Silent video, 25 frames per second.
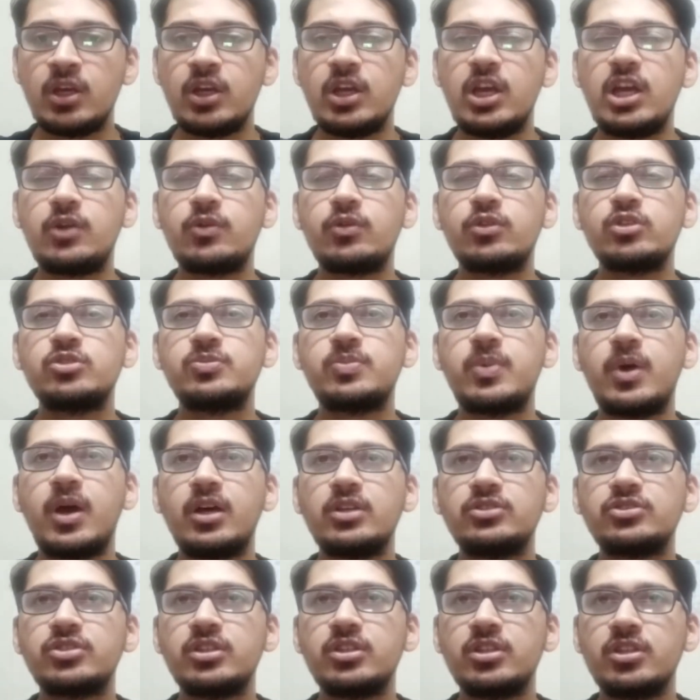It was
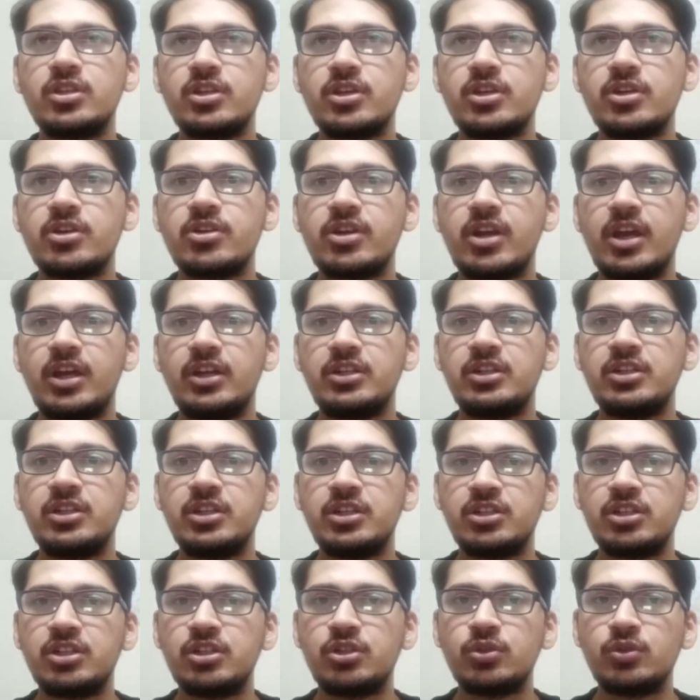passed in the year
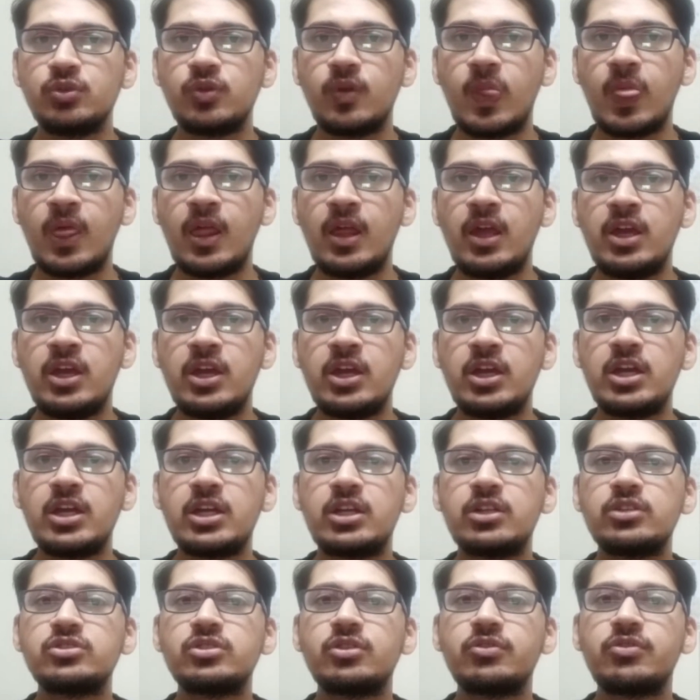1982.
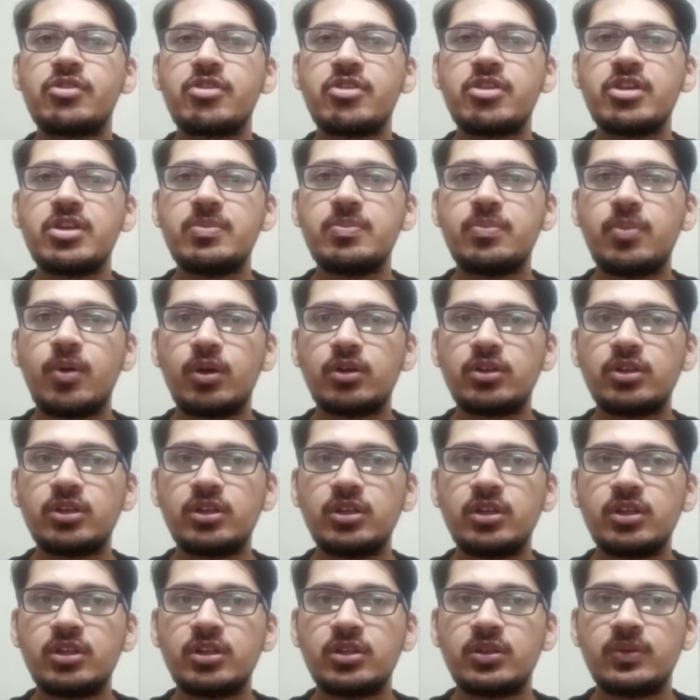It is a very
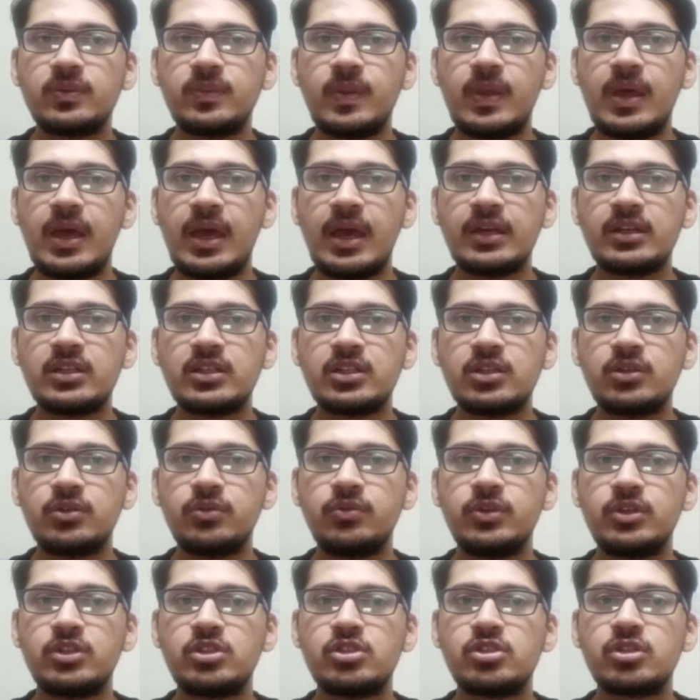important act
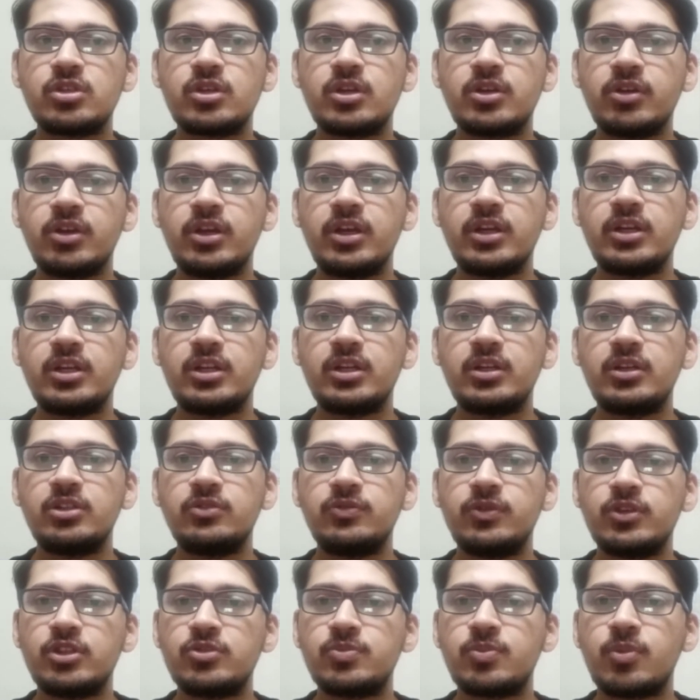which
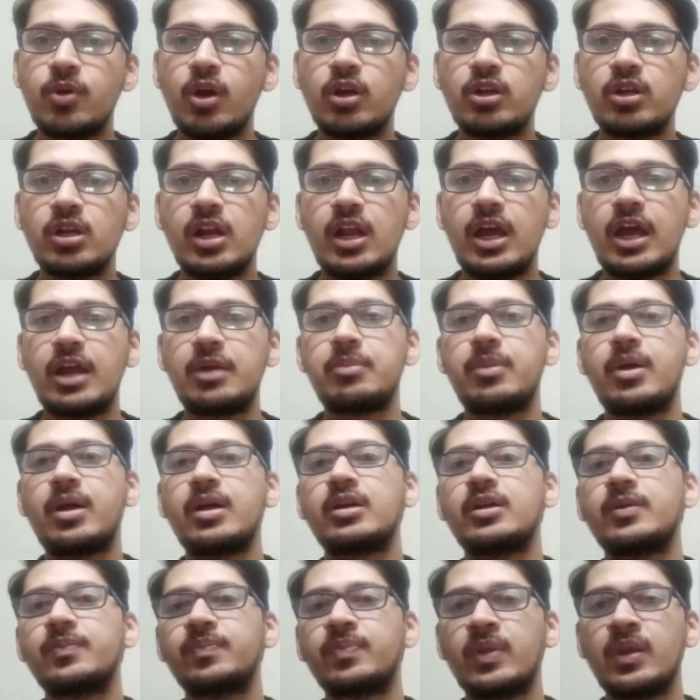brought a
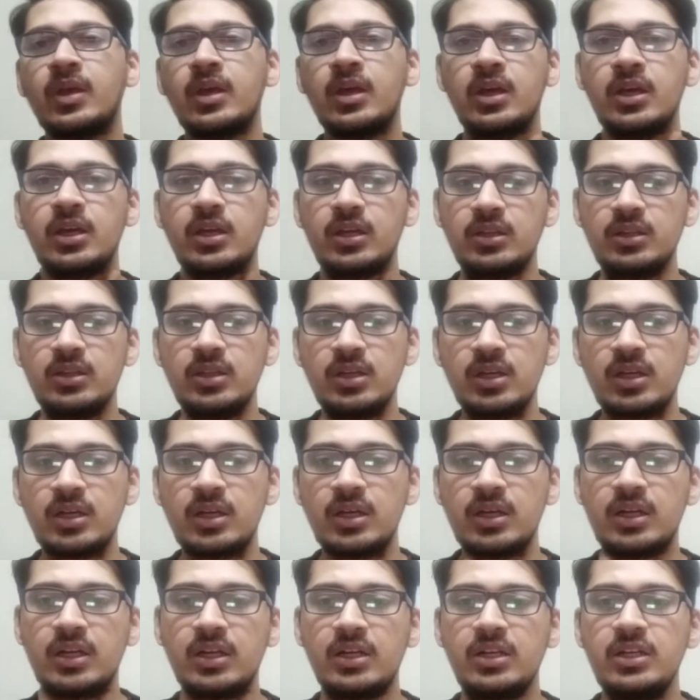landmark in the
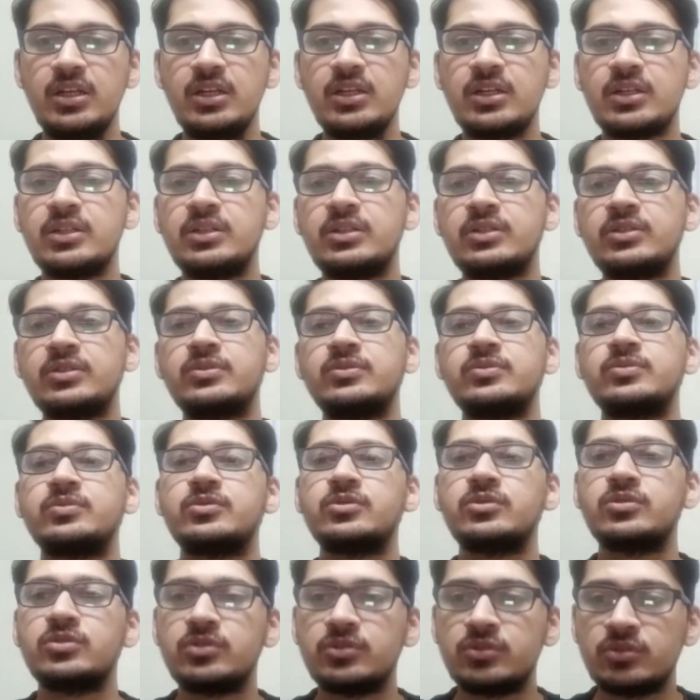Canadian
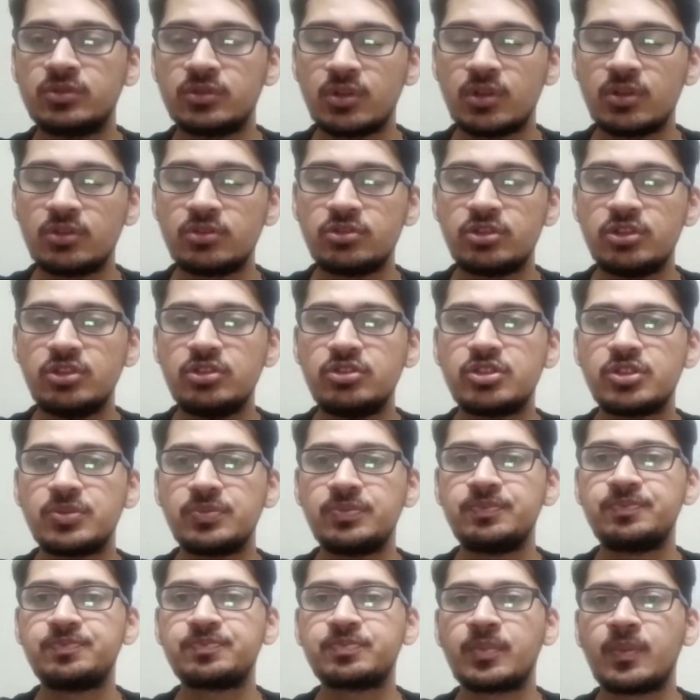
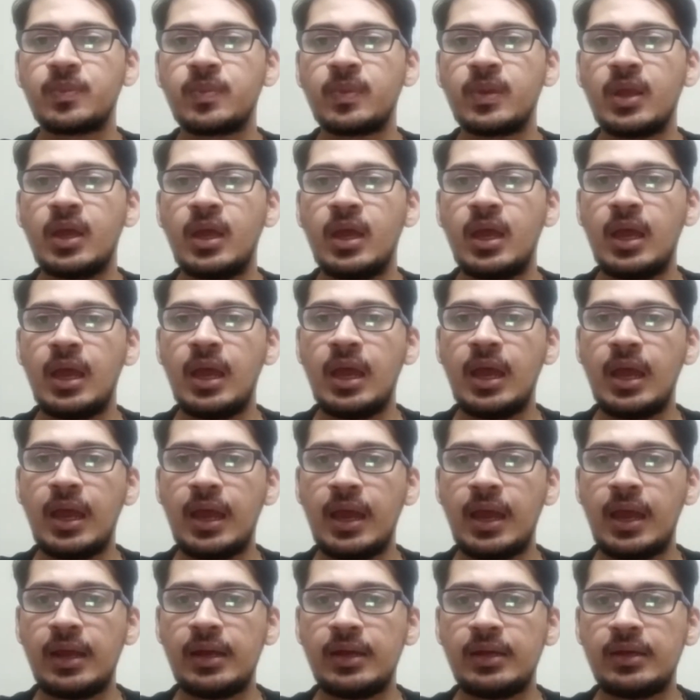system,
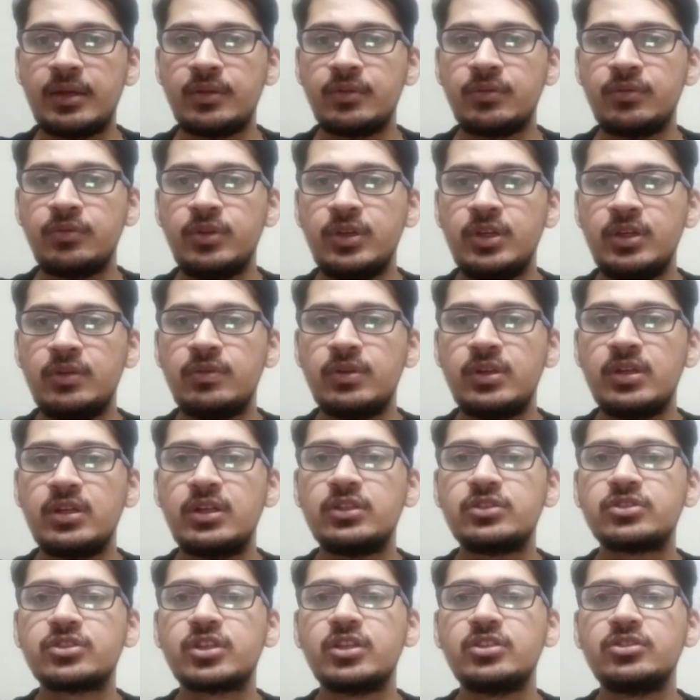and we will
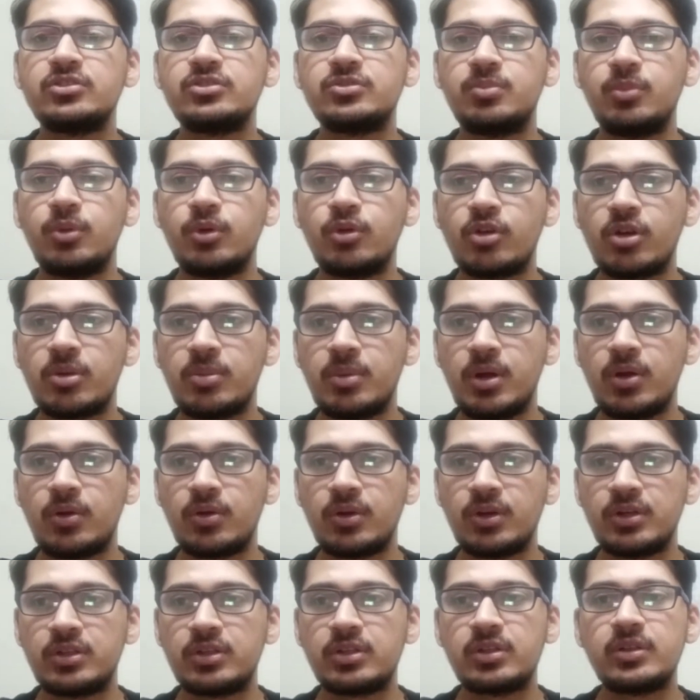discuss more
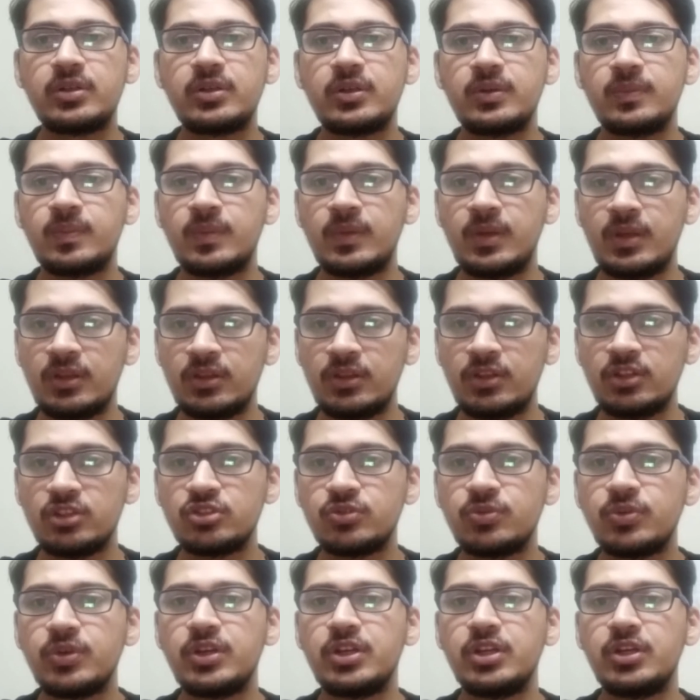about it in
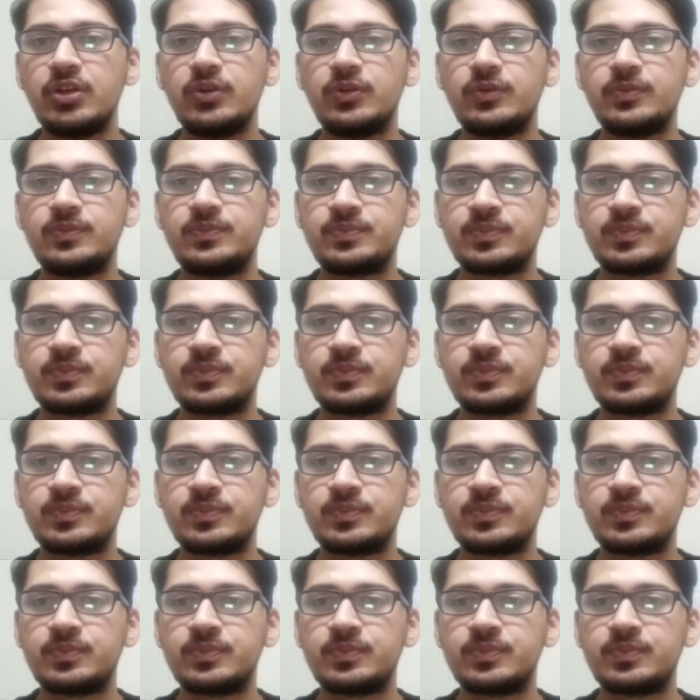this video.